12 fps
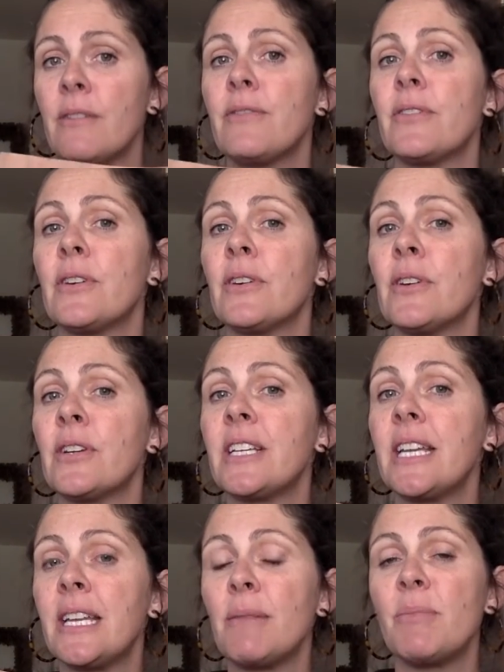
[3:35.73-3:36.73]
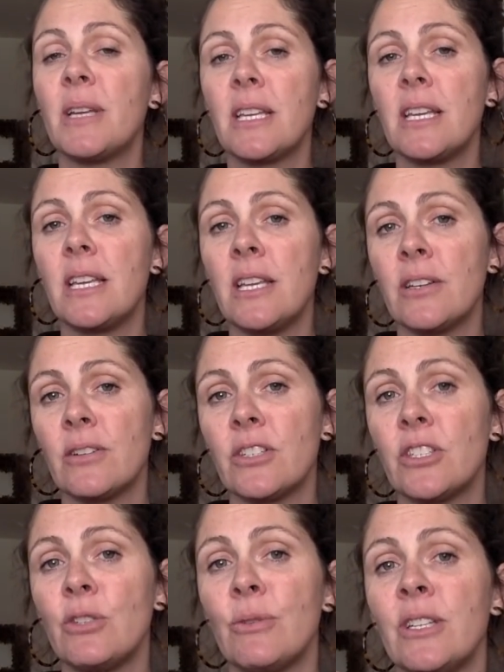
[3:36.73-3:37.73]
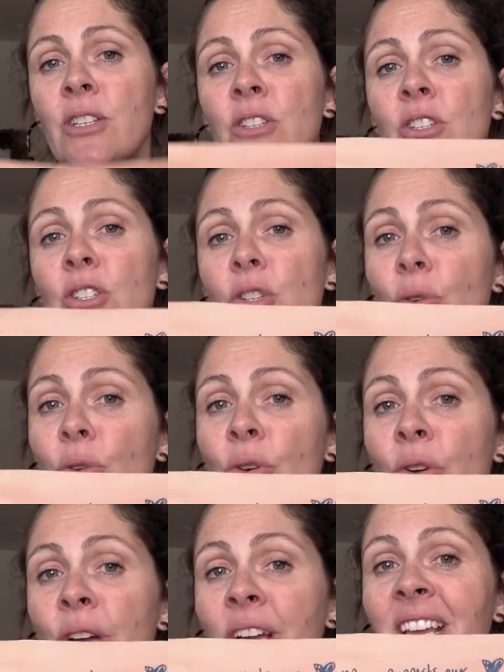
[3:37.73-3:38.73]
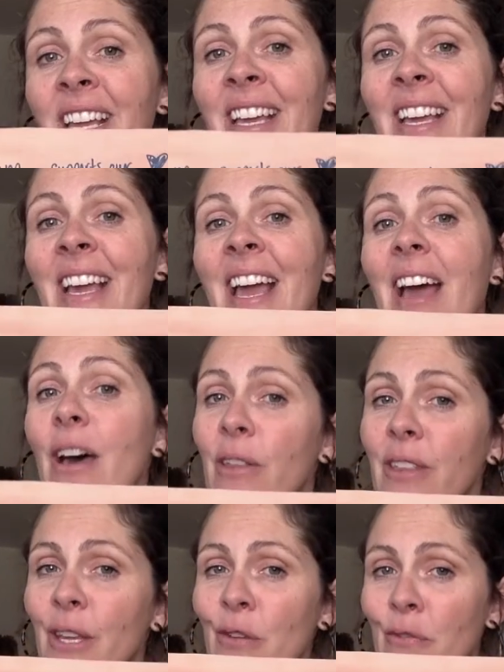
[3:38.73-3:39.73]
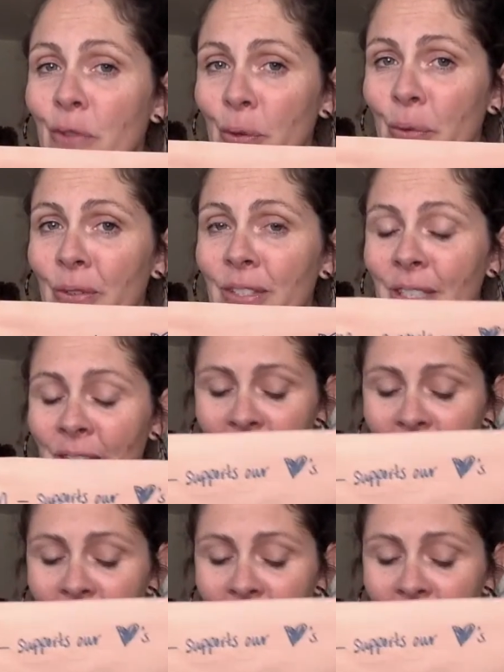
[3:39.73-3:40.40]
for getting picky eaters to enjoy healthy foods.